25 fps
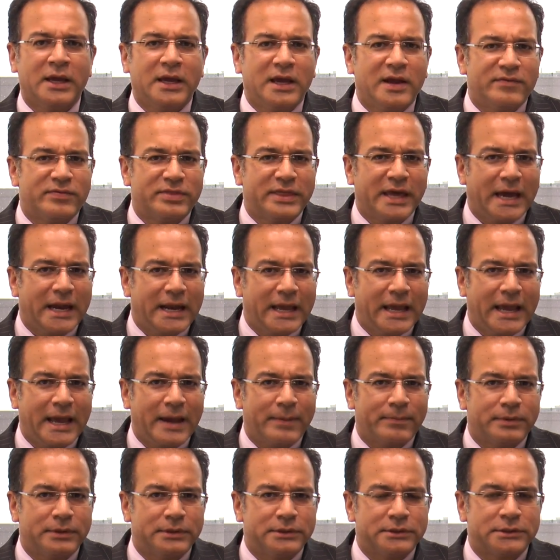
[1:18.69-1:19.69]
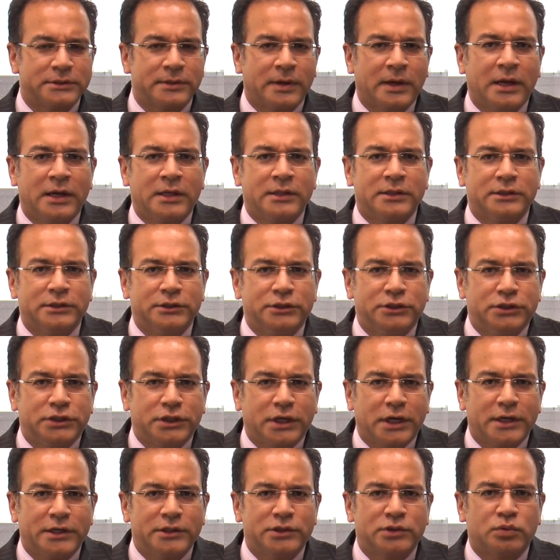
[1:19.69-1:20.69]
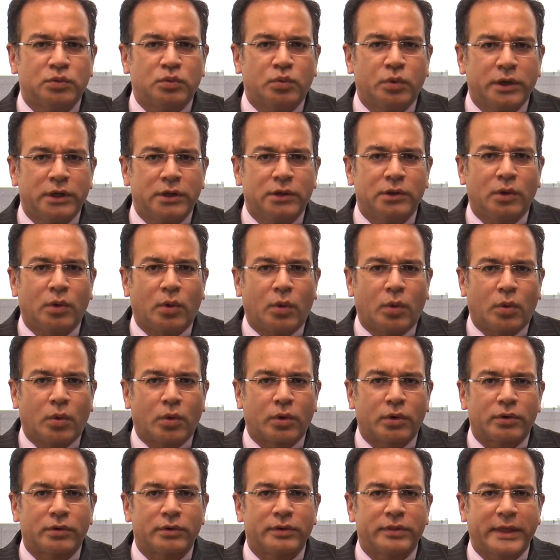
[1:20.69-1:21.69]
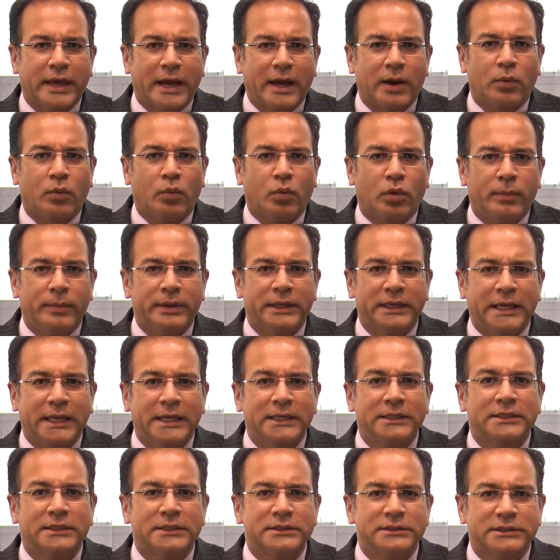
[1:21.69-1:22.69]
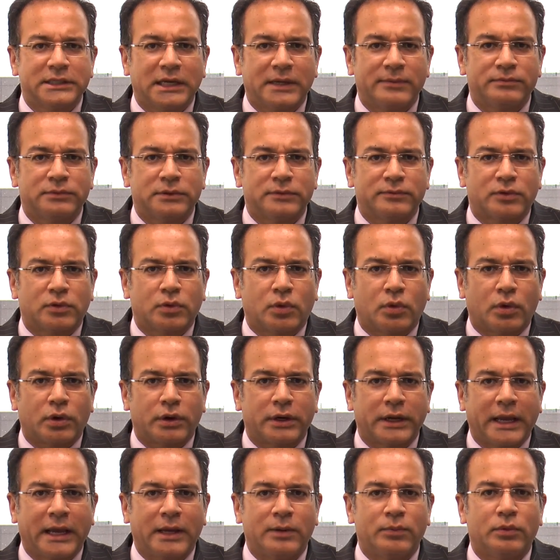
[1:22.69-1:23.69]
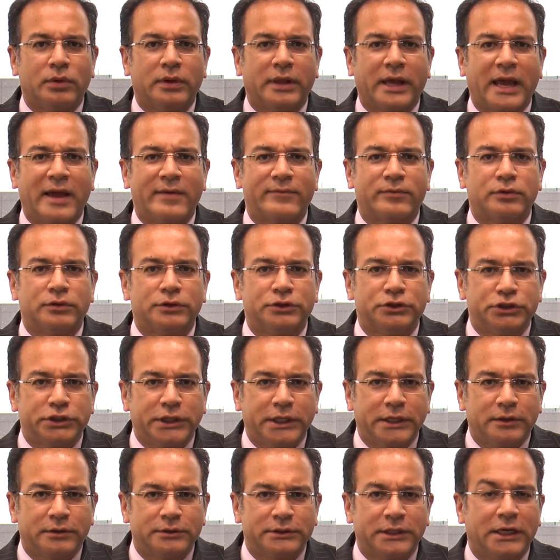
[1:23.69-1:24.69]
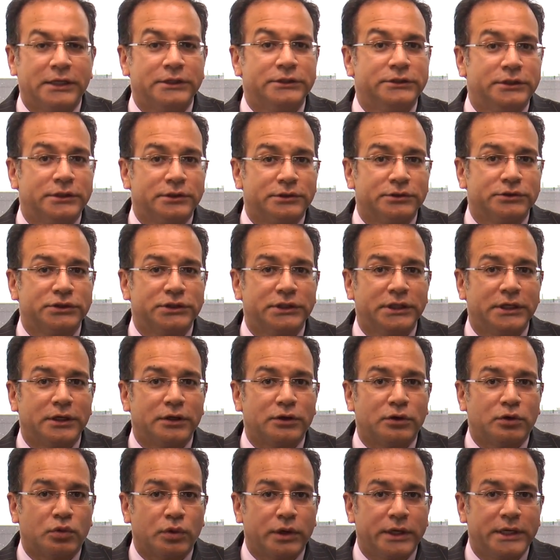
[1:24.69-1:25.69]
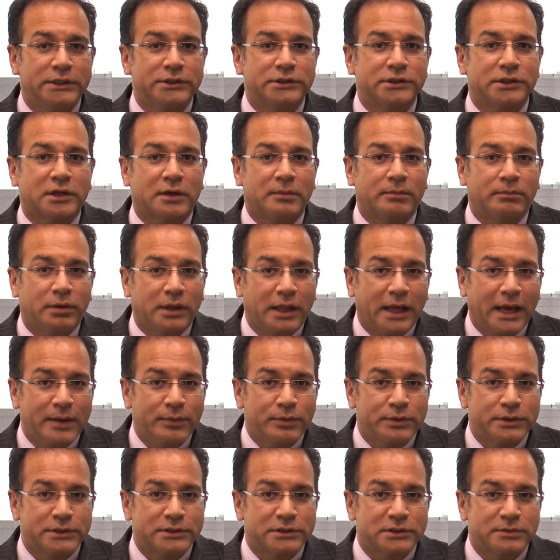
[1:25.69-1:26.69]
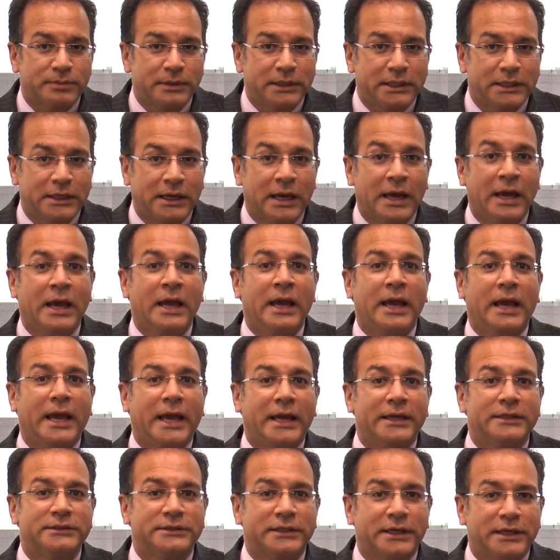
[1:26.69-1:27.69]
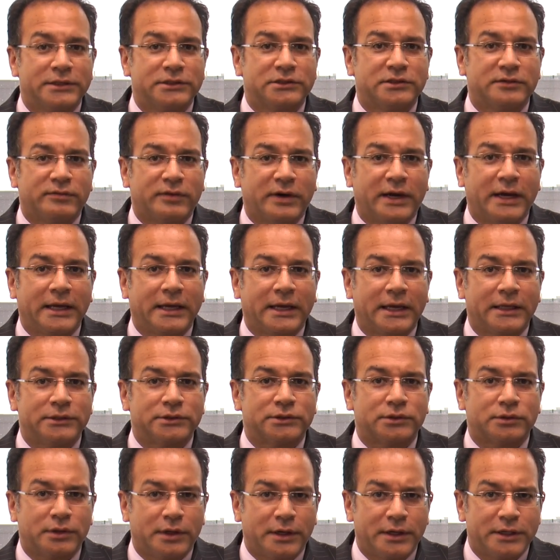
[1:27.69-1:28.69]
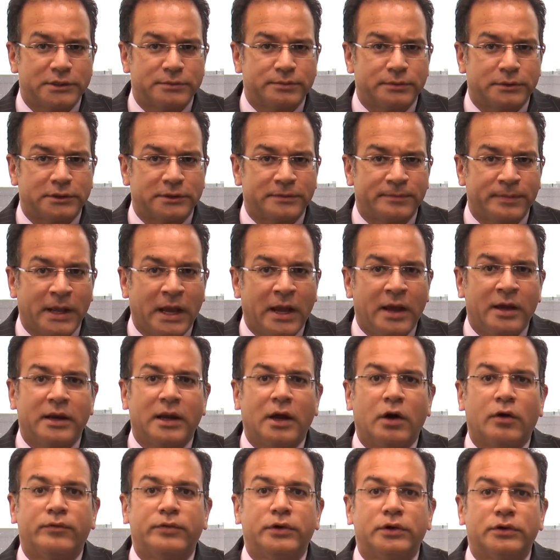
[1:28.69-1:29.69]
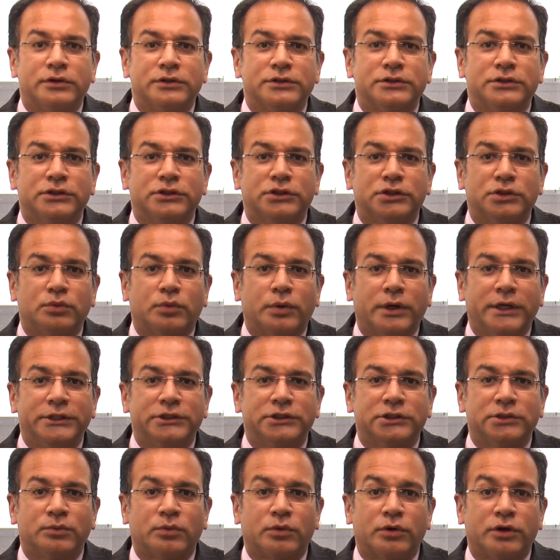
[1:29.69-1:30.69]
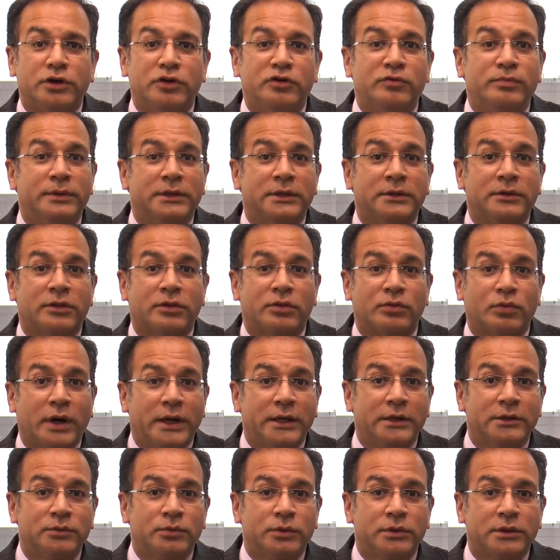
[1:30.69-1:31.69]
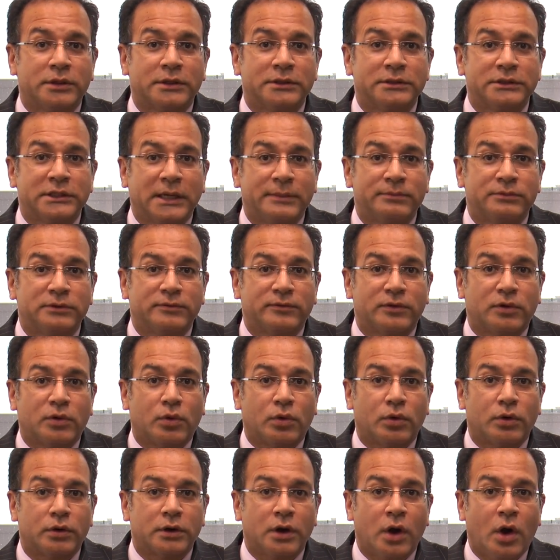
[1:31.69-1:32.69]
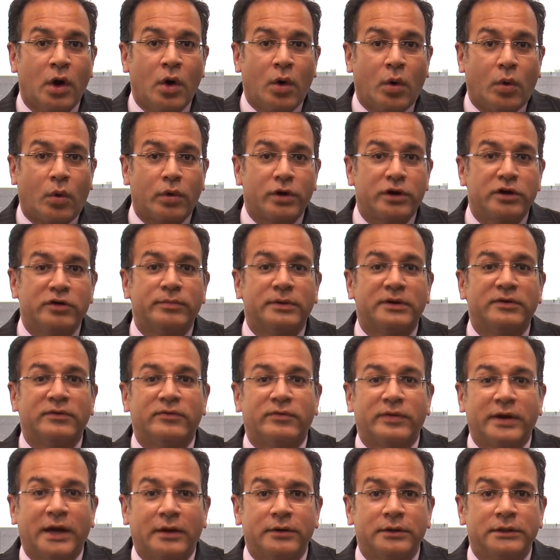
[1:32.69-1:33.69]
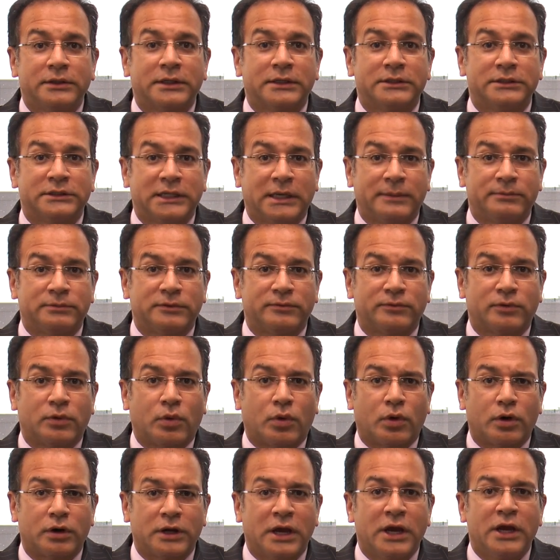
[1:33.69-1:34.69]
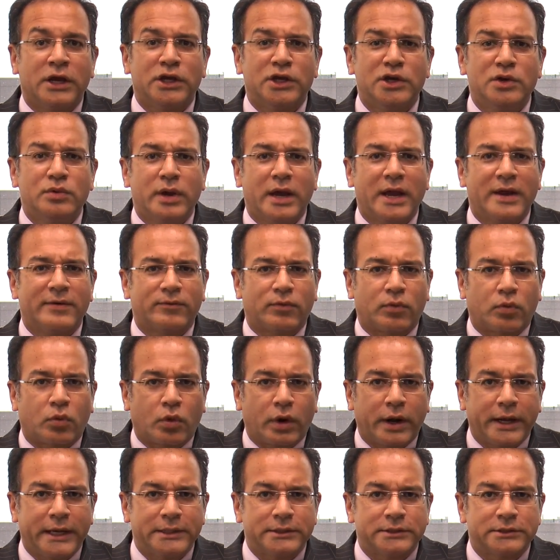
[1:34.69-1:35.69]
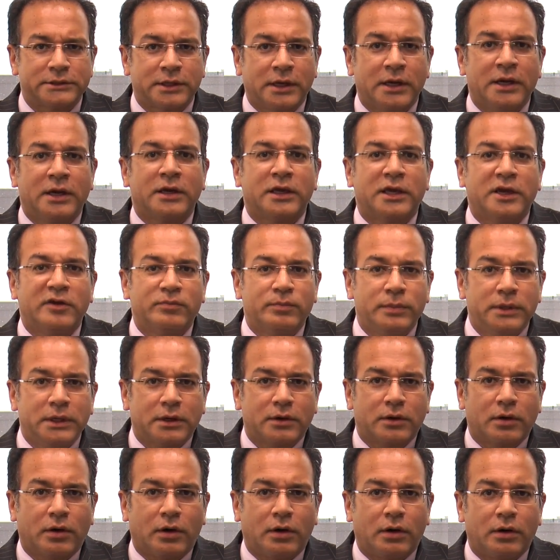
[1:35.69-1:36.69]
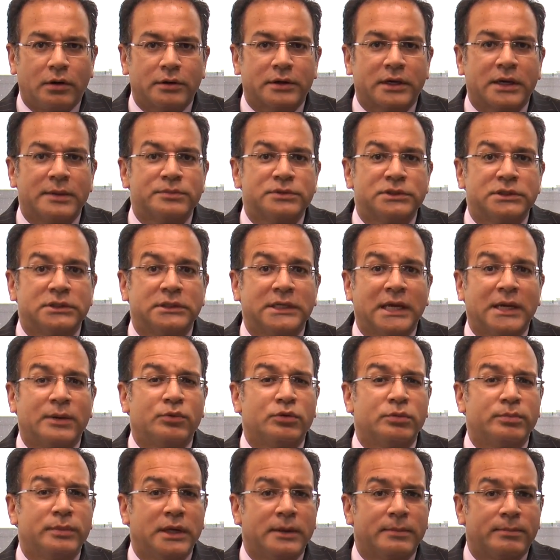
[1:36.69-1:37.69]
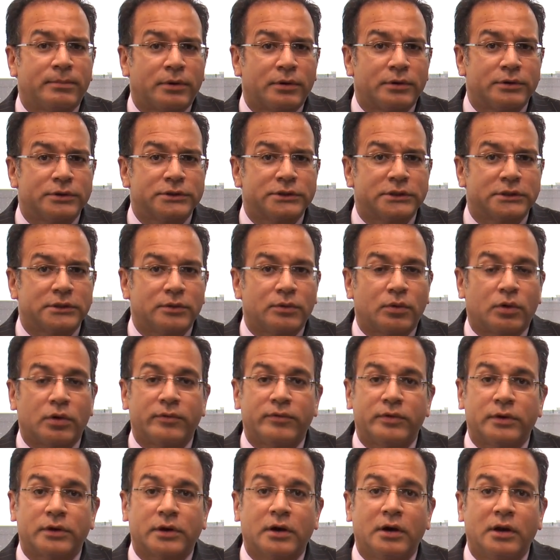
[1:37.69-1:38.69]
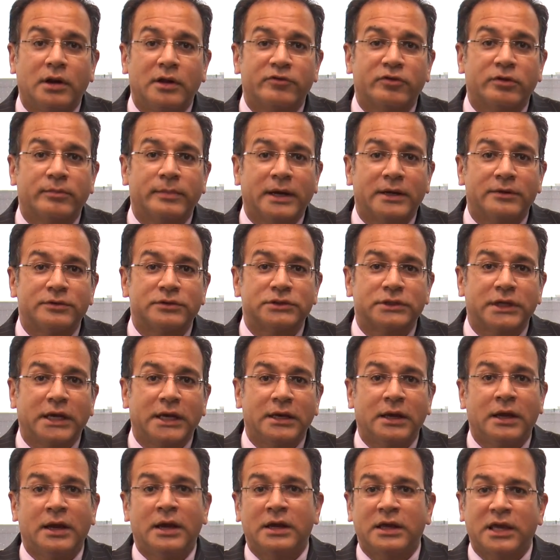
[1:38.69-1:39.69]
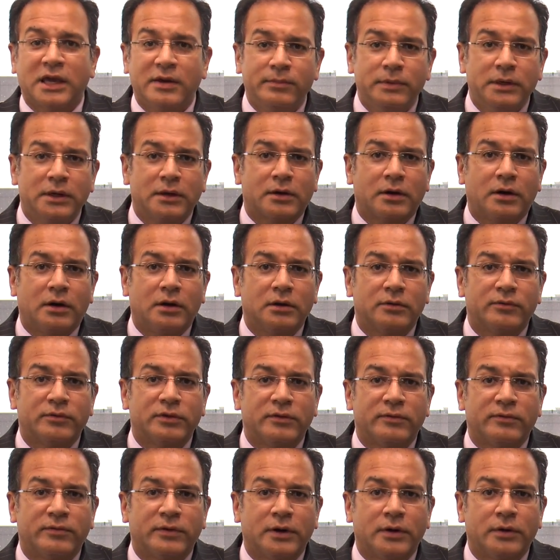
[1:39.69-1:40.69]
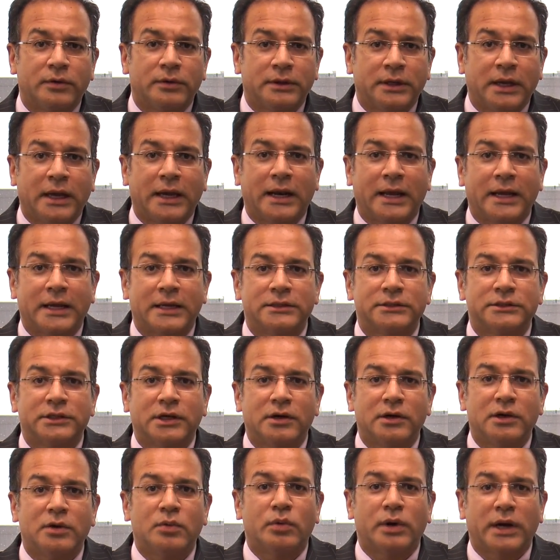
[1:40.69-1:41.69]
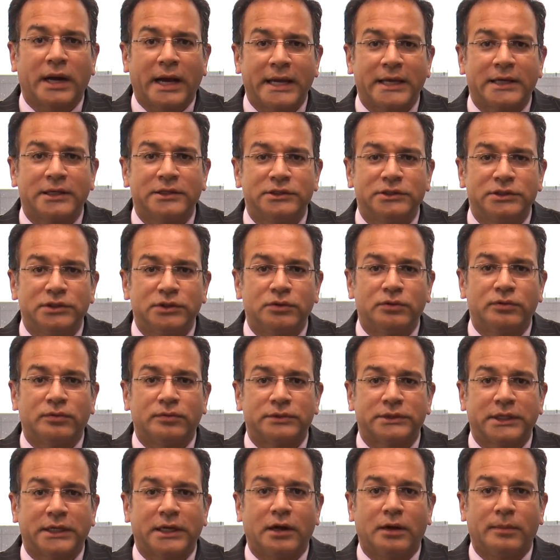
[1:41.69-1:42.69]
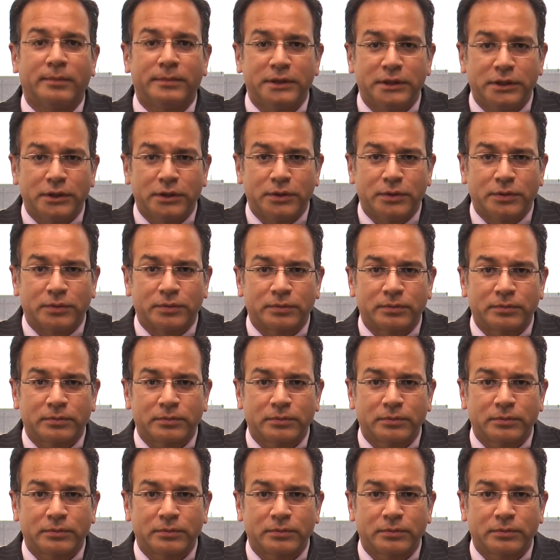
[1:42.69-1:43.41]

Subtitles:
If that happens, the judge will order that woman in contempt of court and will have her jailed until she agrees to comply with the subpoena and testify against her husband. Now, if you're in a situation where you've been threatened with contempt of court or you've been found in contempt of court, you have rights. Give me a call, come sit down with me in person, or if you're calling from out of state, give me a call over the phone and I can tell you what I can do to help you.